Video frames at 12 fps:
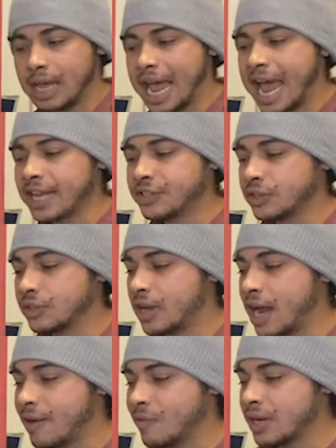
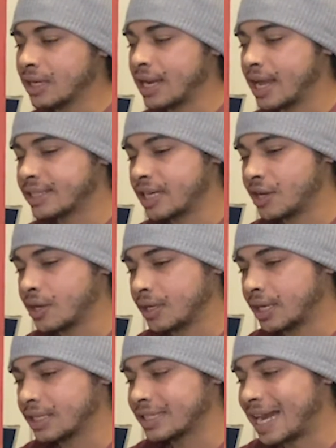I realized at a
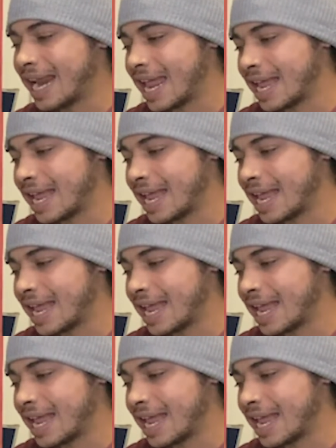young age that I